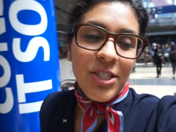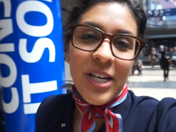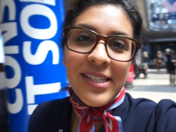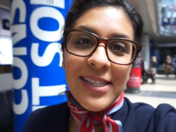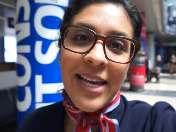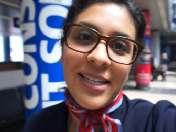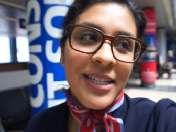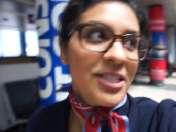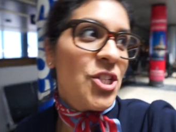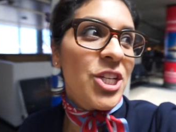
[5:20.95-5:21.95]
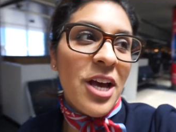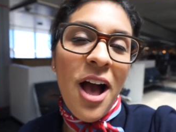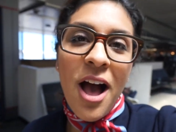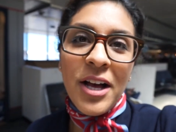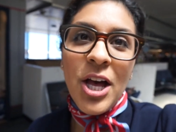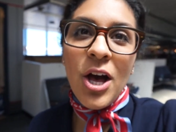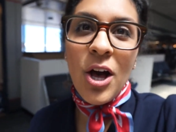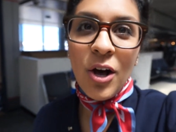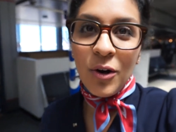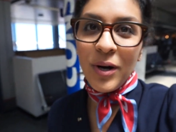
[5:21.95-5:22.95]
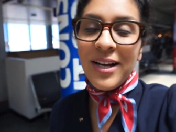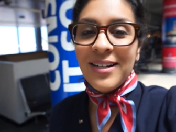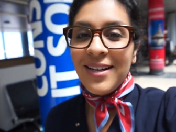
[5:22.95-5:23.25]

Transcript: Just landed in Chicago.